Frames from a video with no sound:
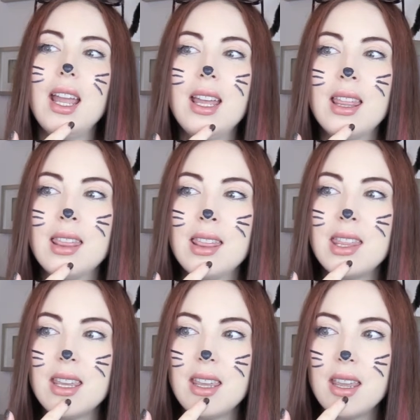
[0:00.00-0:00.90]
in
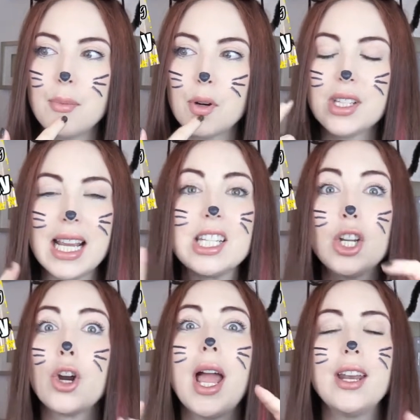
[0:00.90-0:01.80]
the Protecting
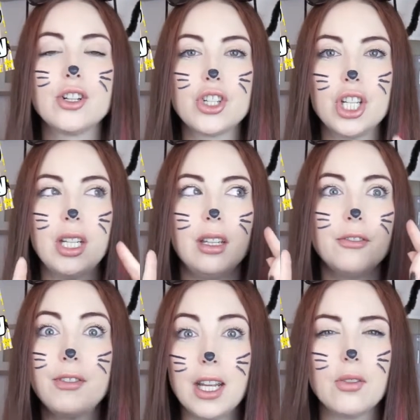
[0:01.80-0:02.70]
Your Energy
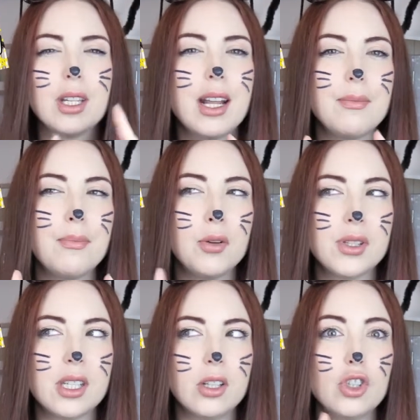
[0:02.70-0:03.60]
video that I
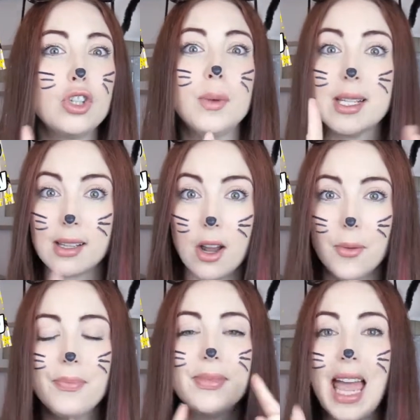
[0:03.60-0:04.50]
posted 2 weeks
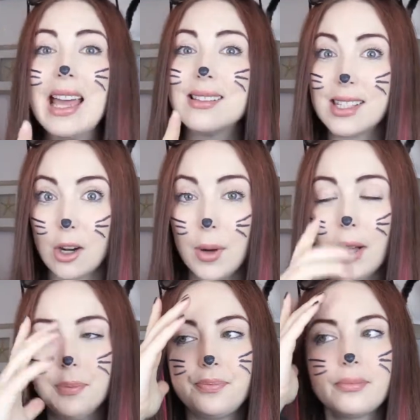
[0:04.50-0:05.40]
ago, that
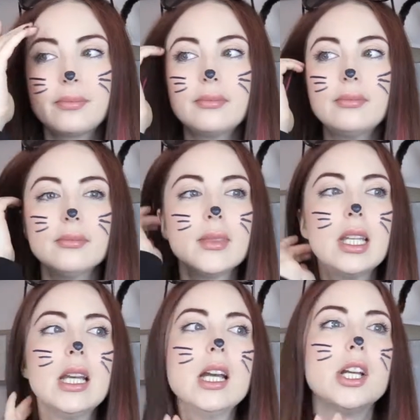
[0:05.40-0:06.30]
stairwell,
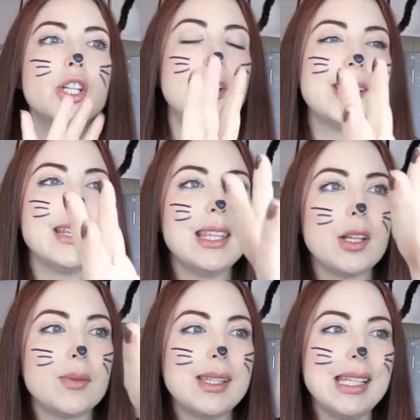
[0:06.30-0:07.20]
she said that
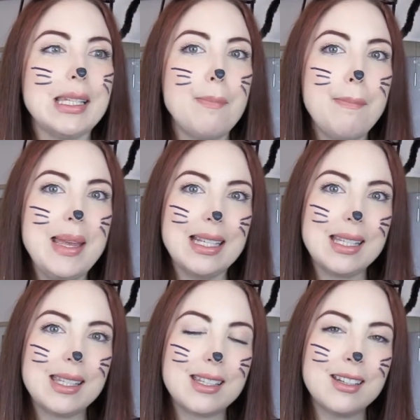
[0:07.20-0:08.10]
there was this
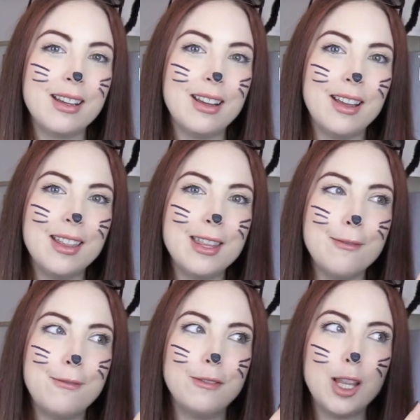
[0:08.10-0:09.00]
mist
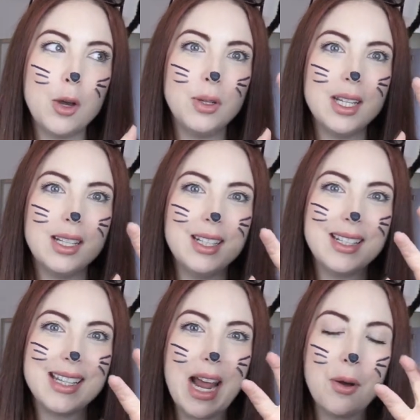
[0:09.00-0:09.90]
that
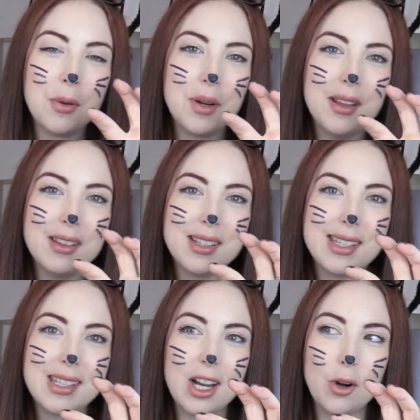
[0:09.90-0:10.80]
floated down the
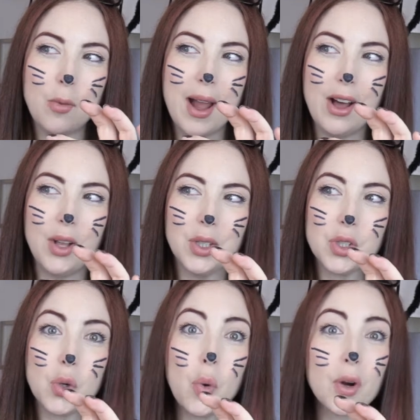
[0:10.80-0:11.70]
stairwell
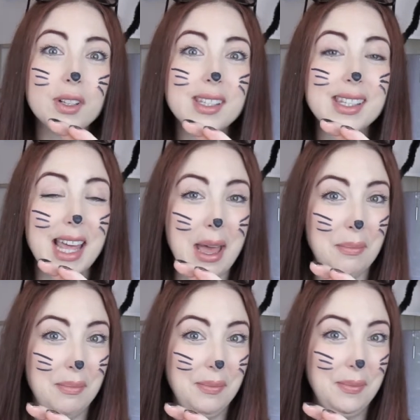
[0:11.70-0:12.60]
towards
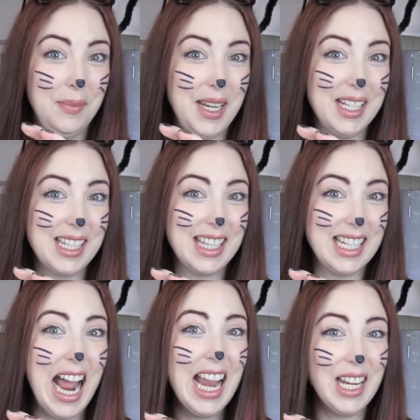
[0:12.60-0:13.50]
them into the
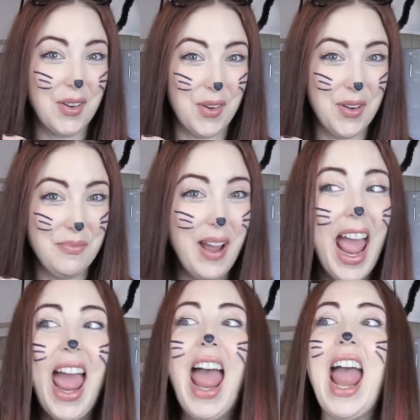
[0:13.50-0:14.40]
dining room,
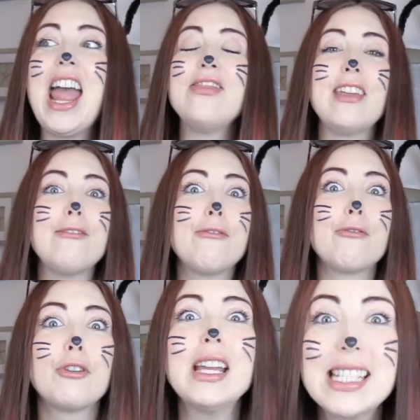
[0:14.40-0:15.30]
and they
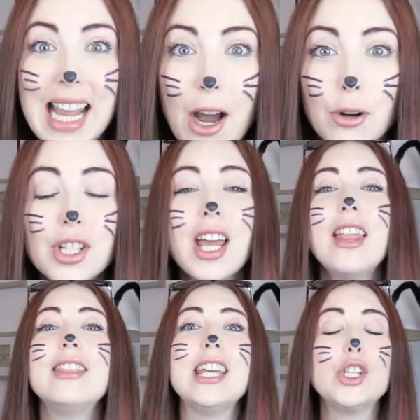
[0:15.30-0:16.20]
freaked out,
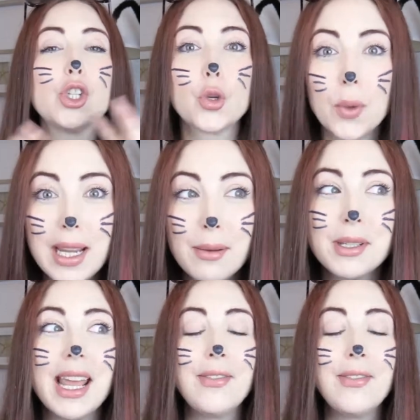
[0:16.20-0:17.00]
they screamed, and